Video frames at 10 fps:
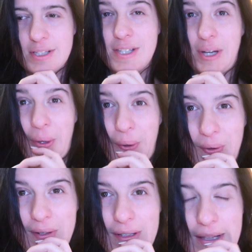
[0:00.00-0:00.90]

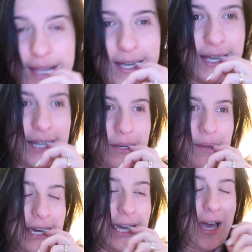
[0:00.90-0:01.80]
So,
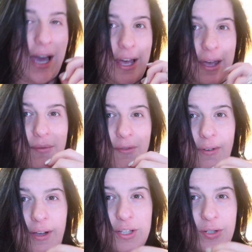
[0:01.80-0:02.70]
anyway,
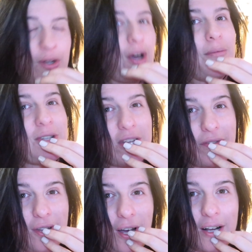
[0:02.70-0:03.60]
I don't know how much
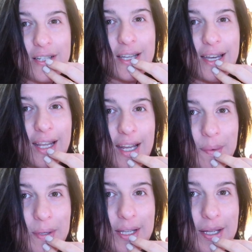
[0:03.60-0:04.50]
I've vlogged, and
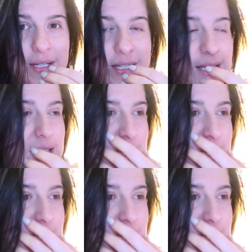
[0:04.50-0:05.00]
I'm gonna get